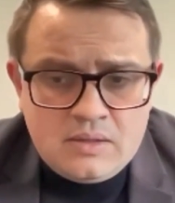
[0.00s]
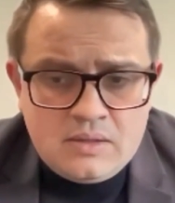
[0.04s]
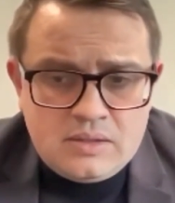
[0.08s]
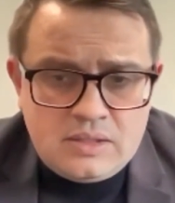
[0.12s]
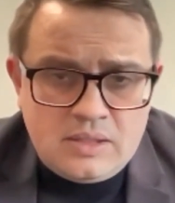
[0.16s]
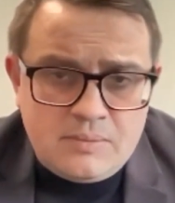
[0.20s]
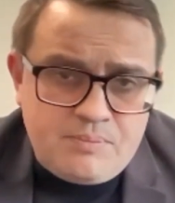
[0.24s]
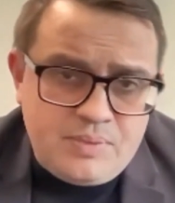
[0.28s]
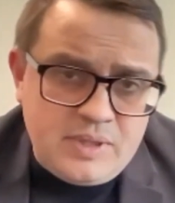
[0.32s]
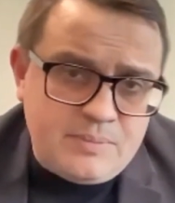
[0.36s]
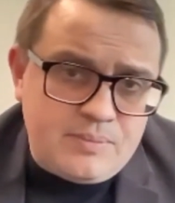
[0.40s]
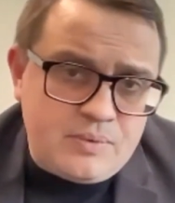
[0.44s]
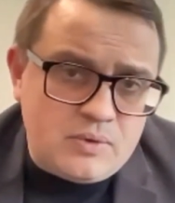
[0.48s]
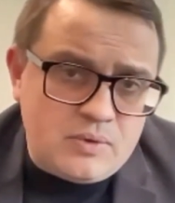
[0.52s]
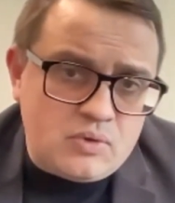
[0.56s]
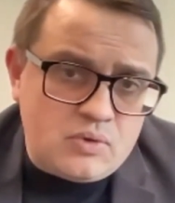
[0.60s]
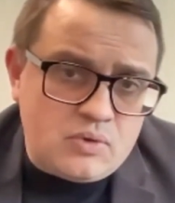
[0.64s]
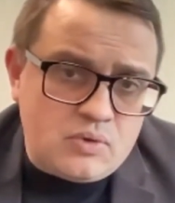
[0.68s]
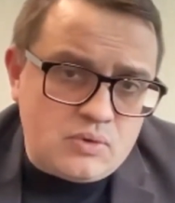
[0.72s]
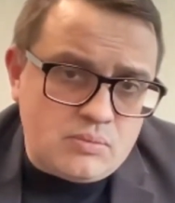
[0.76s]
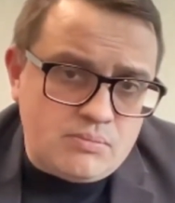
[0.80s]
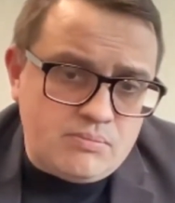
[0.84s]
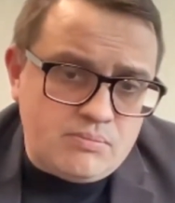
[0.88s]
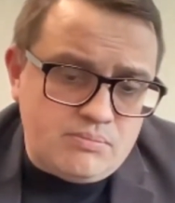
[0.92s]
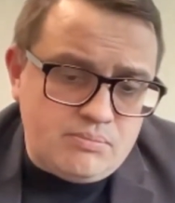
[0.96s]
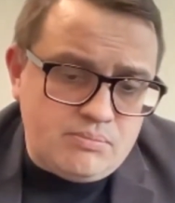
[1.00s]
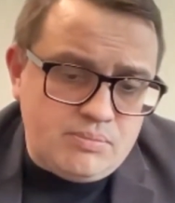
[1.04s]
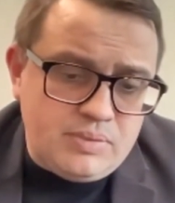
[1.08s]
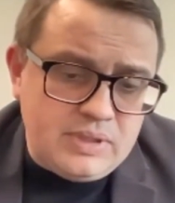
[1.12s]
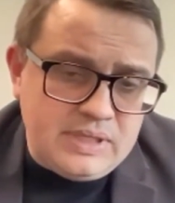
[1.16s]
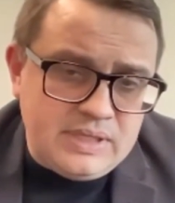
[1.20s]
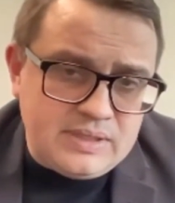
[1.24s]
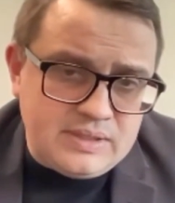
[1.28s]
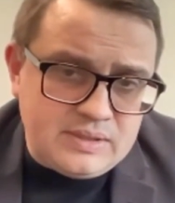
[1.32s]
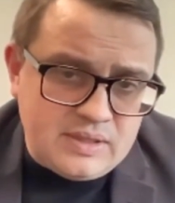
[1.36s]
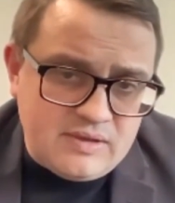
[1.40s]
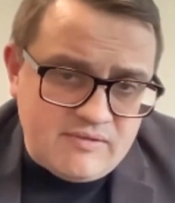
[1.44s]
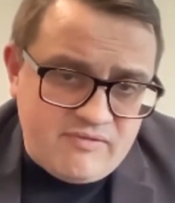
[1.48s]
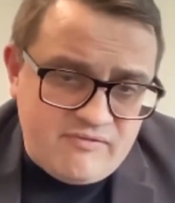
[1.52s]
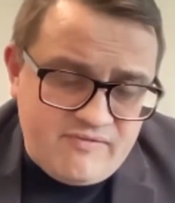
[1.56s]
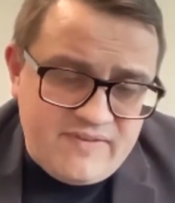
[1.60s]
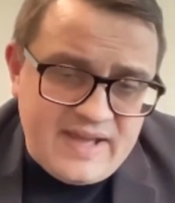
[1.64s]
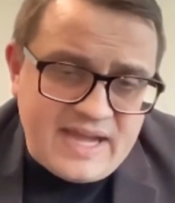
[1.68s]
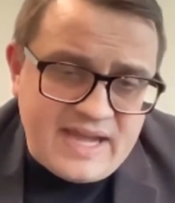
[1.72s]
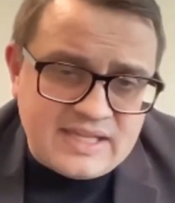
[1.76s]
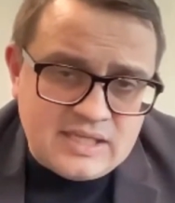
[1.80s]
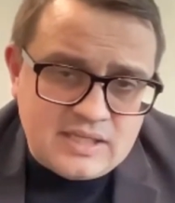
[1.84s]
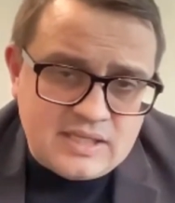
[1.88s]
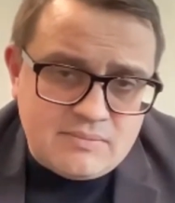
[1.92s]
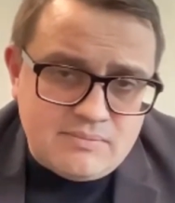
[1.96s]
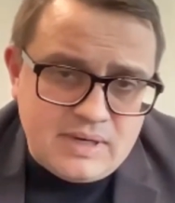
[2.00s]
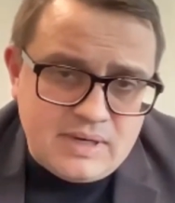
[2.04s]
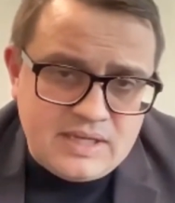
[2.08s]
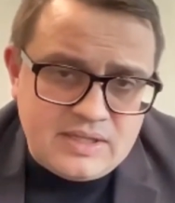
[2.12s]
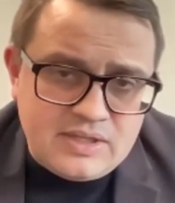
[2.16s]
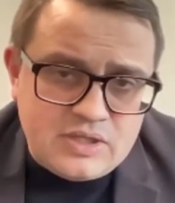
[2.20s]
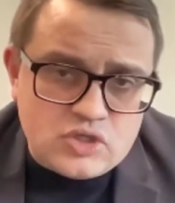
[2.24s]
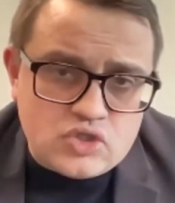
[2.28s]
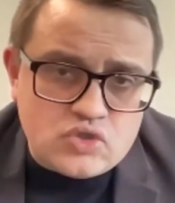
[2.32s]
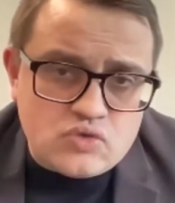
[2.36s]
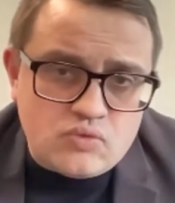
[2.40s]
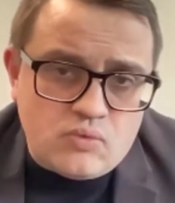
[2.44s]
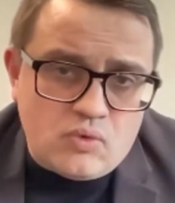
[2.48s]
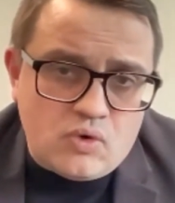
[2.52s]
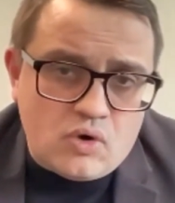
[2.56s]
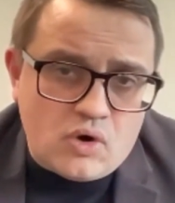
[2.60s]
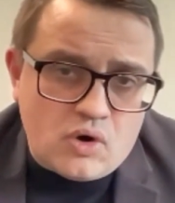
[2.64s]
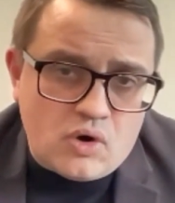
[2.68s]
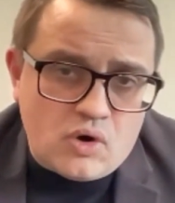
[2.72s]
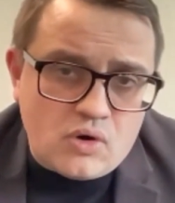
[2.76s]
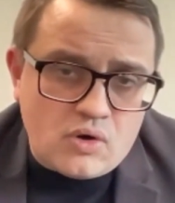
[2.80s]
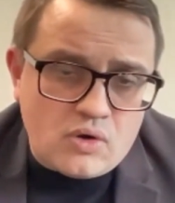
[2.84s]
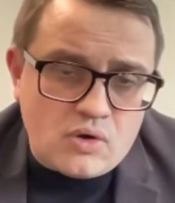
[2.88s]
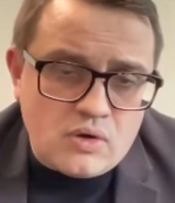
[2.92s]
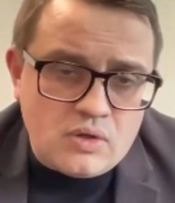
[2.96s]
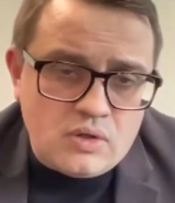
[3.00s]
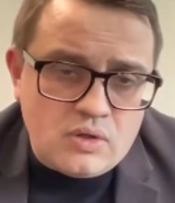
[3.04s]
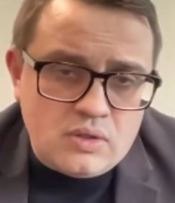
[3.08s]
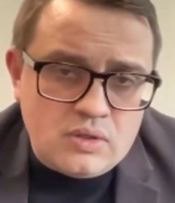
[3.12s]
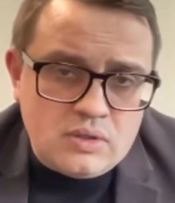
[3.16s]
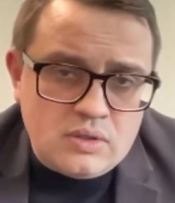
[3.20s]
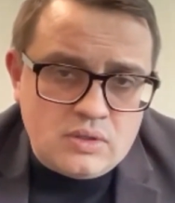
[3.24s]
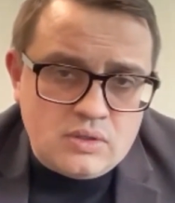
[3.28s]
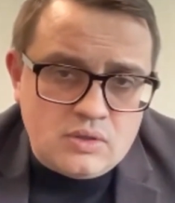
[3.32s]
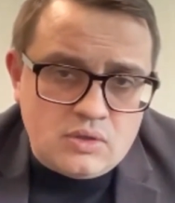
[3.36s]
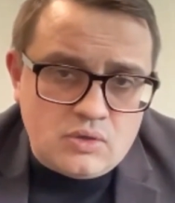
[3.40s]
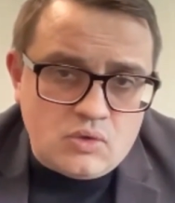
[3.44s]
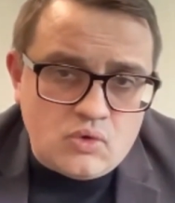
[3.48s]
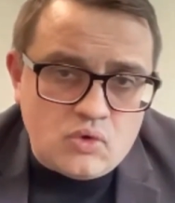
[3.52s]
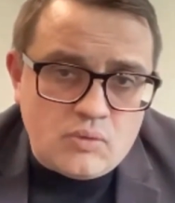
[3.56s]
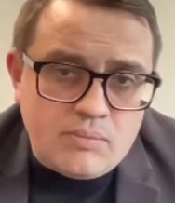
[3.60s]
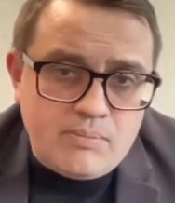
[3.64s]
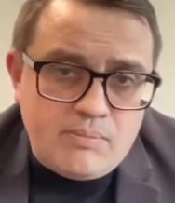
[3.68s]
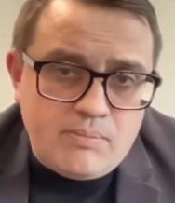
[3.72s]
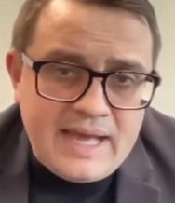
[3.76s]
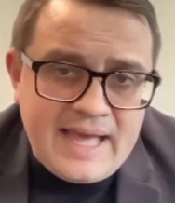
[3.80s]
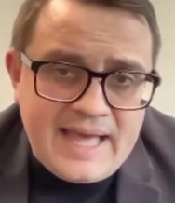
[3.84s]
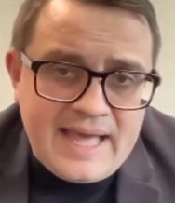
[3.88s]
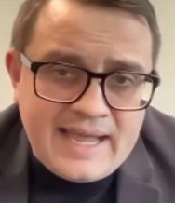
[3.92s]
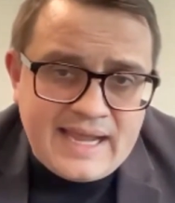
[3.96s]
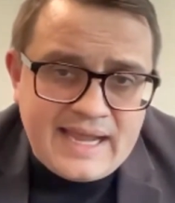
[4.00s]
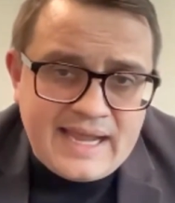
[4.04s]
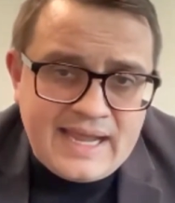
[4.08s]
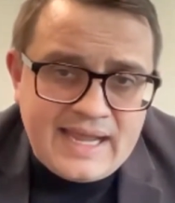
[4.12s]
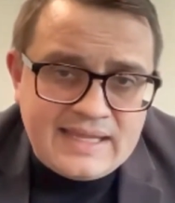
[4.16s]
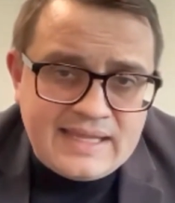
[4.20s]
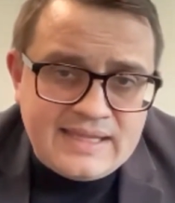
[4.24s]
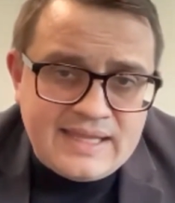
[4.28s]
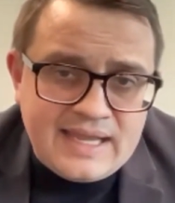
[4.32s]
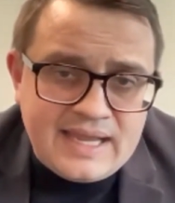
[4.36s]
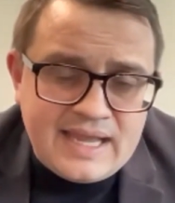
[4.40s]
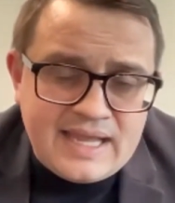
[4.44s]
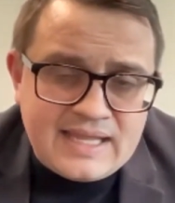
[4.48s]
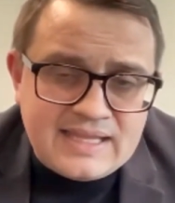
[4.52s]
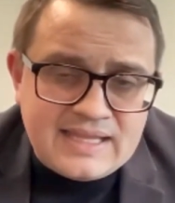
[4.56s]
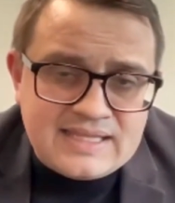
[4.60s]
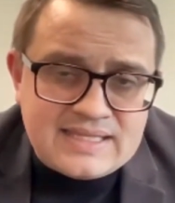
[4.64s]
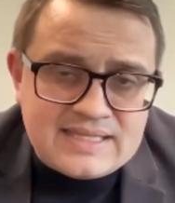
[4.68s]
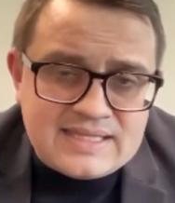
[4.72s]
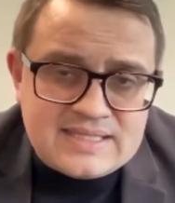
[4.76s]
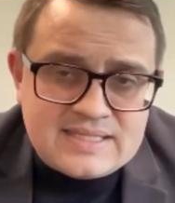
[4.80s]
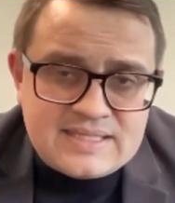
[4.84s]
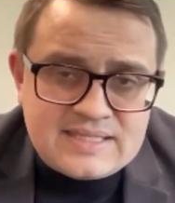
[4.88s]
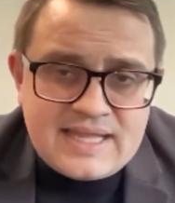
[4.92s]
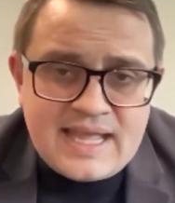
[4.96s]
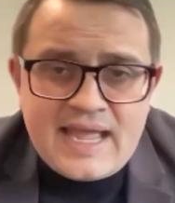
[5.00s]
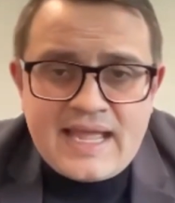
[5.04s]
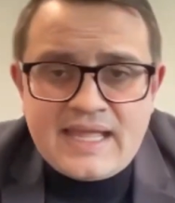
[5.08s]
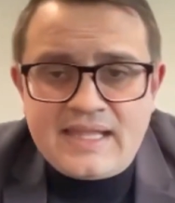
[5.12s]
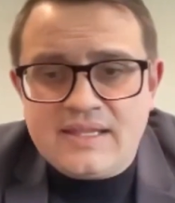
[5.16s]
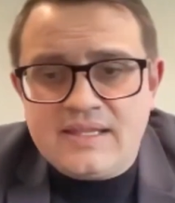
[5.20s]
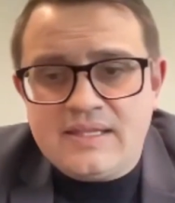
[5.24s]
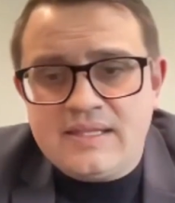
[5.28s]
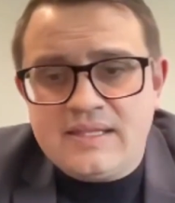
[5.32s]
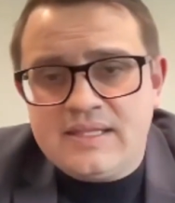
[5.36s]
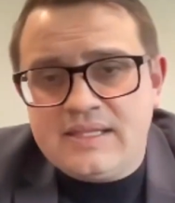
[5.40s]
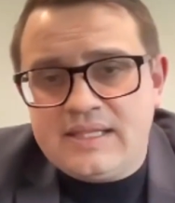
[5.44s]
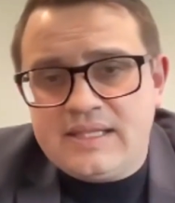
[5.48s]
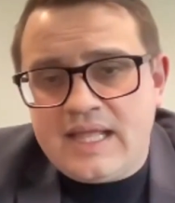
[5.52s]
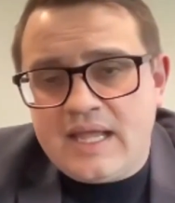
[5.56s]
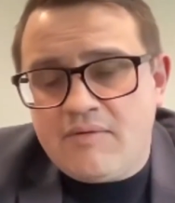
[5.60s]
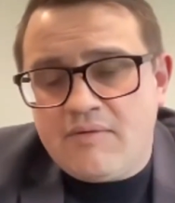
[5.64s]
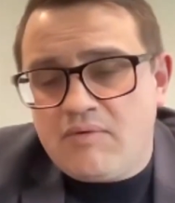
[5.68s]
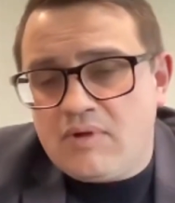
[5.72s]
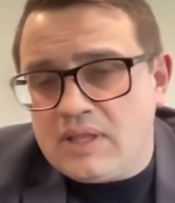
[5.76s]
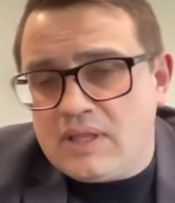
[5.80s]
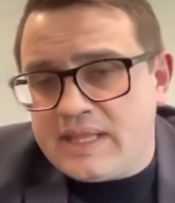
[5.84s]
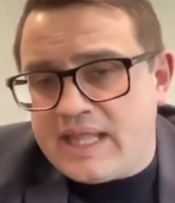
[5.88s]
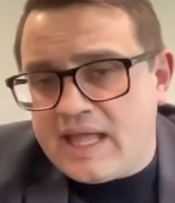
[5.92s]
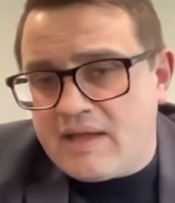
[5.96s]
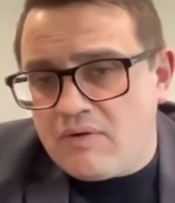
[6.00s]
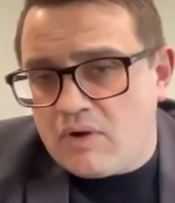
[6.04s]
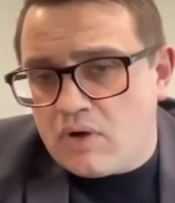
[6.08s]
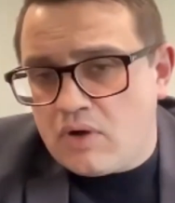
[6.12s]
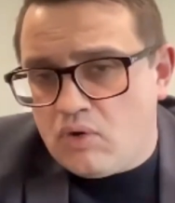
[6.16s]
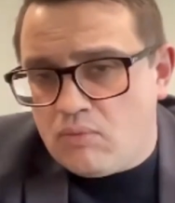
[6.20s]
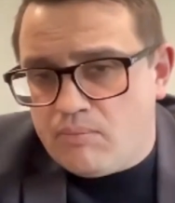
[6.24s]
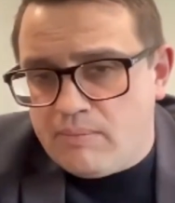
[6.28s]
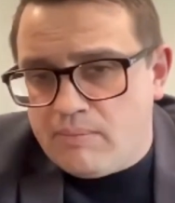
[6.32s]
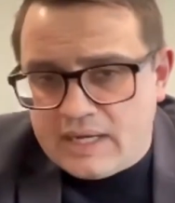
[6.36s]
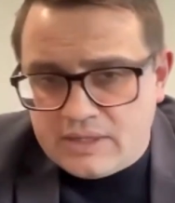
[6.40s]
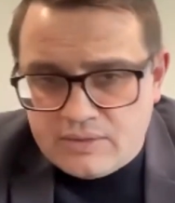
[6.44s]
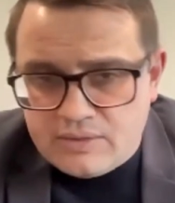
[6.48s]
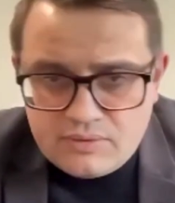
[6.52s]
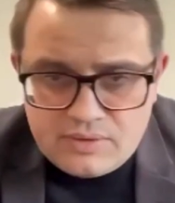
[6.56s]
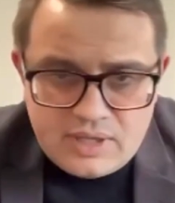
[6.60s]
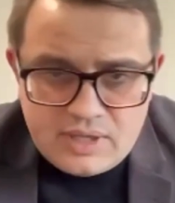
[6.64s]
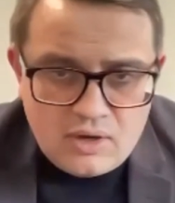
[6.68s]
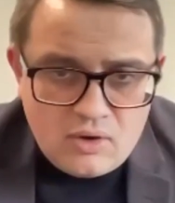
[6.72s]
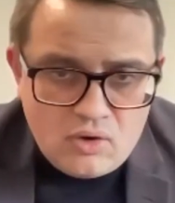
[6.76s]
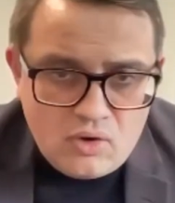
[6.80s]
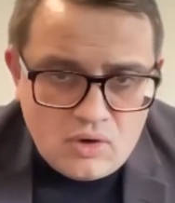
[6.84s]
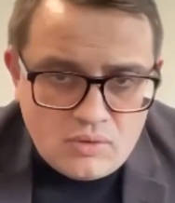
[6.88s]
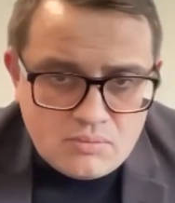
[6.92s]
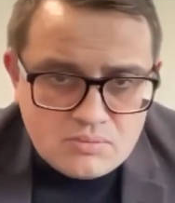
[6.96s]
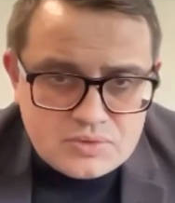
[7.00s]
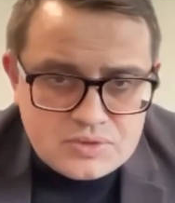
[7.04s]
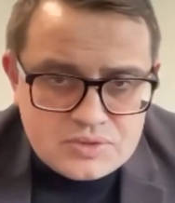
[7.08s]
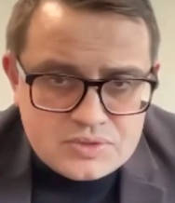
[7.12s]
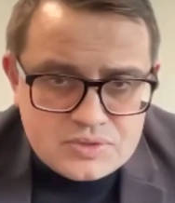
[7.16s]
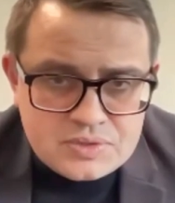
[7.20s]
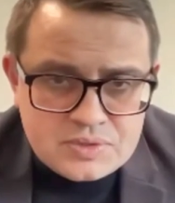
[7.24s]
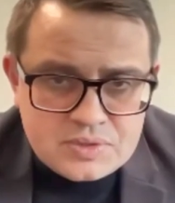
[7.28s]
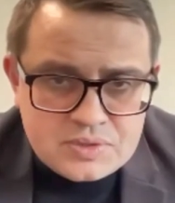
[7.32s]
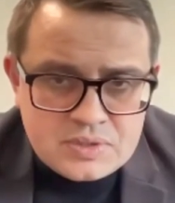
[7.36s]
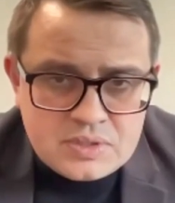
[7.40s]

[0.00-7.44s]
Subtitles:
the people who've been affected by this war look back and they understand they will never go back to their homes.